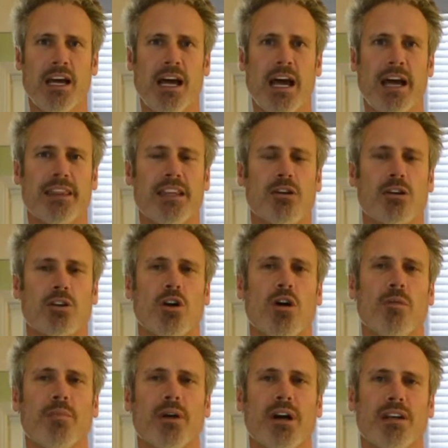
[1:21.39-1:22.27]
and there are
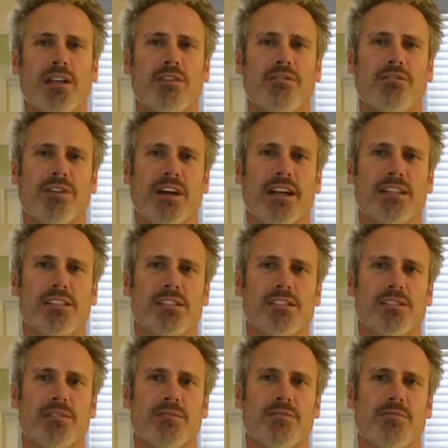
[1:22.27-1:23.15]
compounding
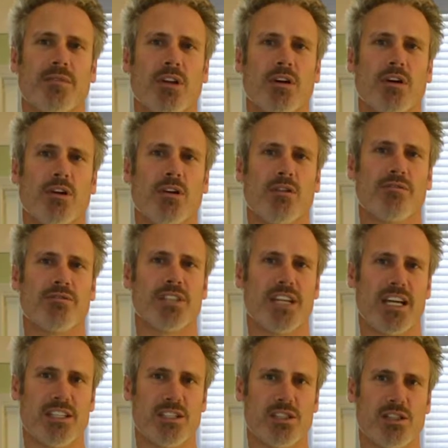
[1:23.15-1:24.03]
effects of
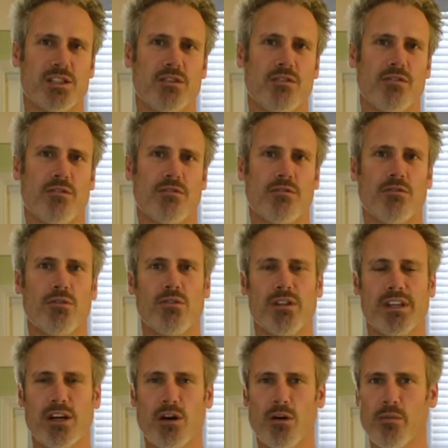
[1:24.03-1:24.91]
tension through
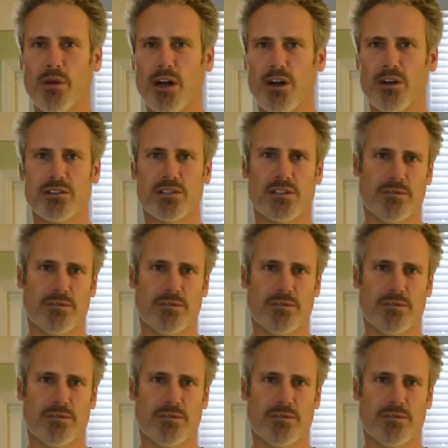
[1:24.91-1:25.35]
the elbows,